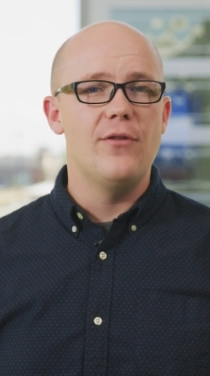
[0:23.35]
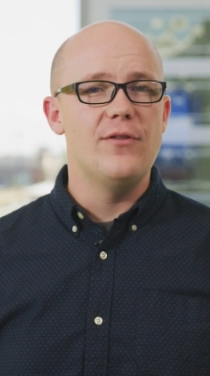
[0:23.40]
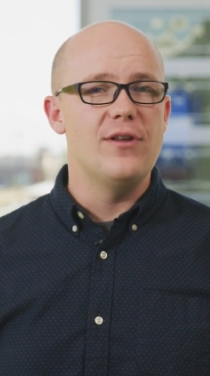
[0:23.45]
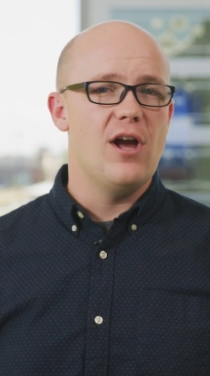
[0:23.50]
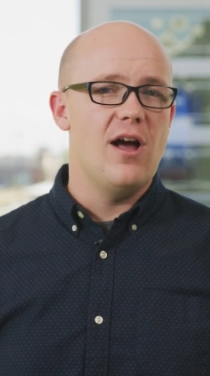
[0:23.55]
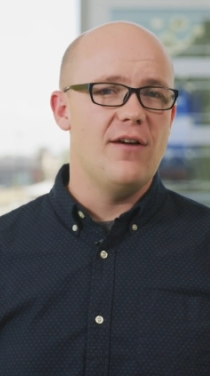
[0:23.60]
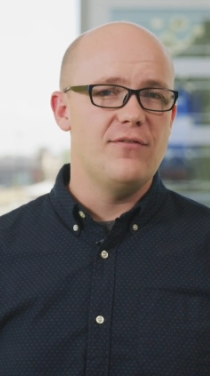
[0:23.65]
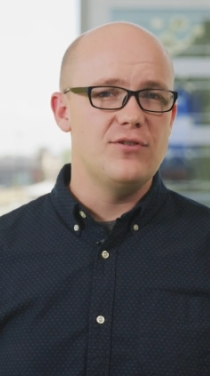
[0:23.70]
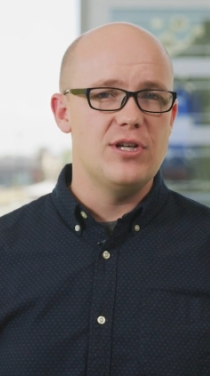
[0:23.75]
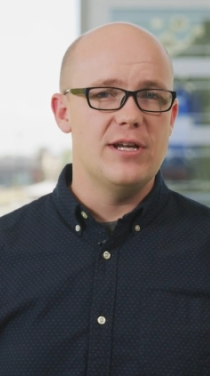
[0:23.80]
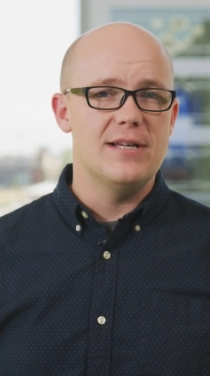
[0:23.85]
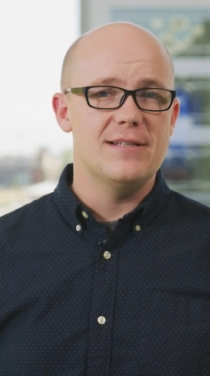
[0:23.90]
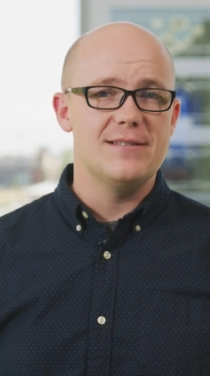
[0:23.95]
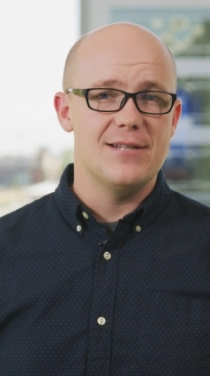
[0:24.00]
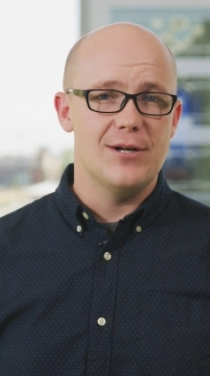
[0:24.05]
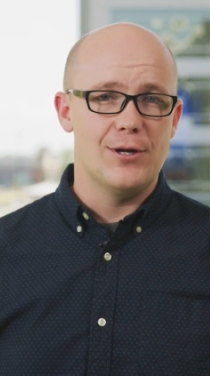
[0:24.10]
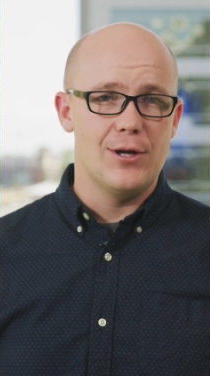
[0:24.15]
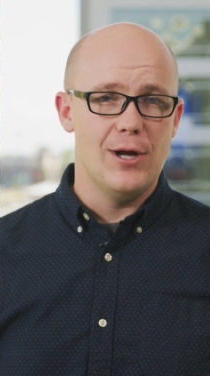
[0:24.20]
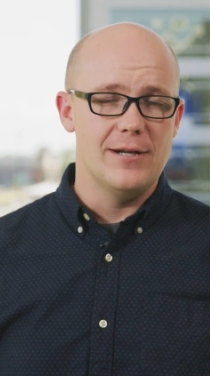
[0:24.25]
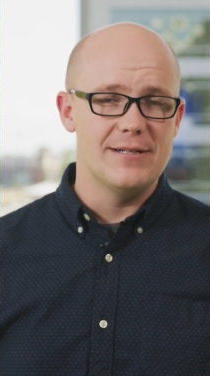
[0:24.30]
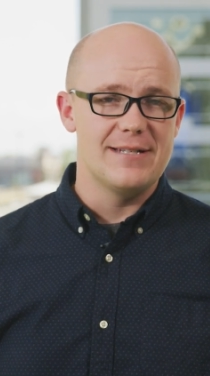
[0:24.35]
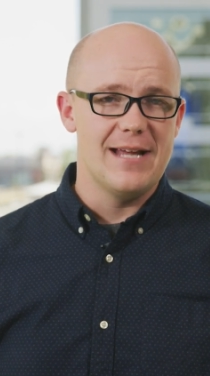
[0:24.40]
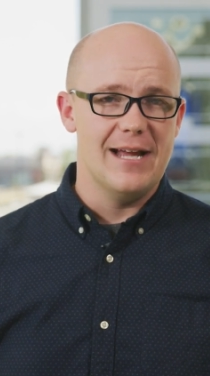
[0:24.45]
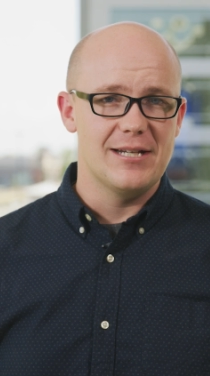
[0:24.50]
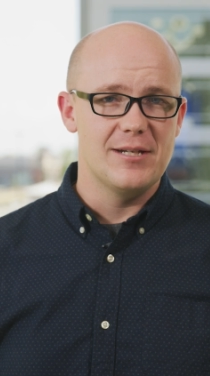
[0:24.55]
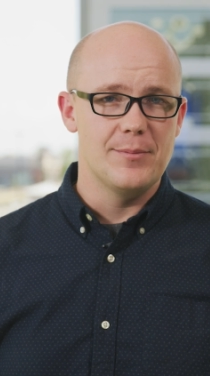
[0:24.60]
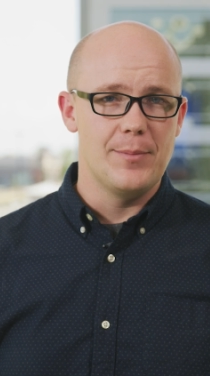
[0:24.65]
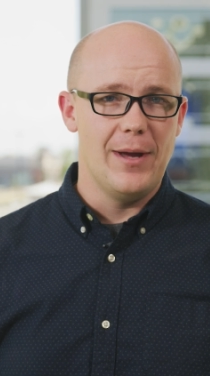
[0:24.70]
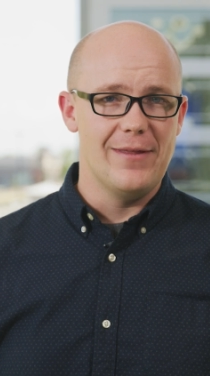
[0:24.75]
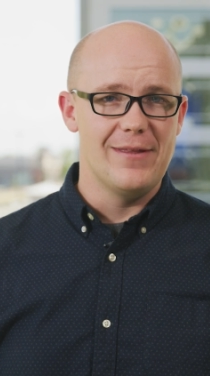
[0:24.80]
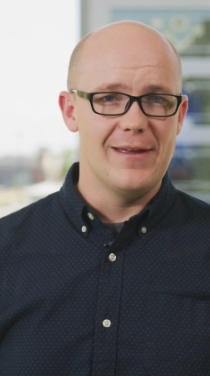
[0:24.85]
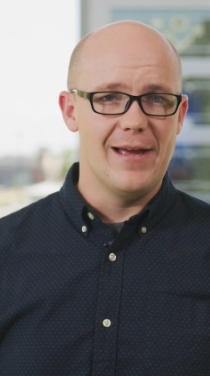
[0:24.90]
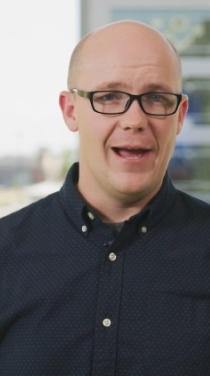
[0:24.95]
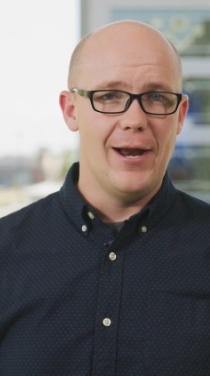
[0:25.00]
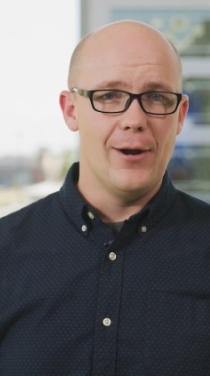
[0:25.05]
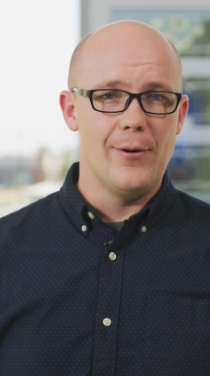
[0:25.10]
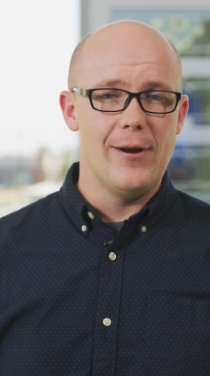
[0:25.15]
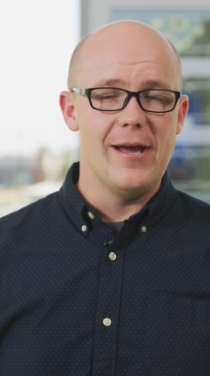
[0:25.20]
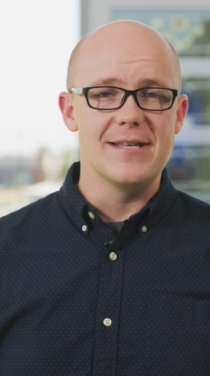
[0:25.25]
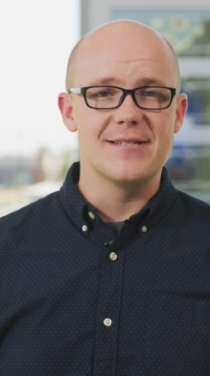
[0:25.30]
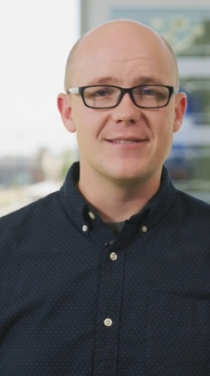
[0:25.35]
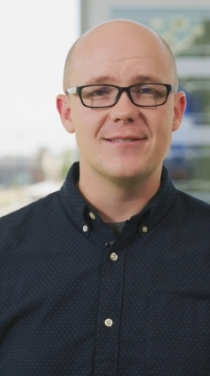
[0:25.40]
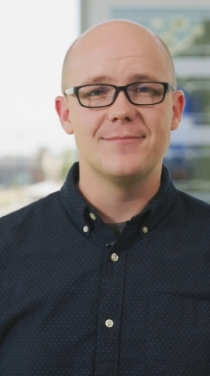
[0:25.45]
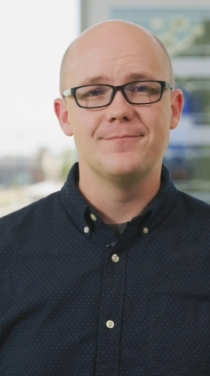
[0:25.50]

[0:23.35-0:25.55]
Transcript: on the off chance they're contacted by the IRS.